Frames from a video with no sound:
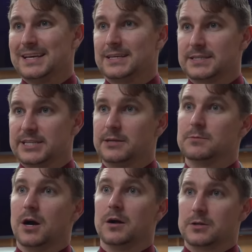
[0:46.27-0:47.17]
is
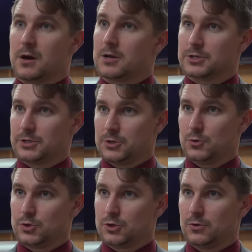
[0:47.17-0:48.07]
deemed unconstitutional
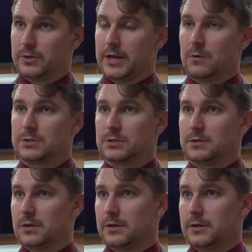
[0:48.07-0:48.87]
Constitutional, And that was a, a,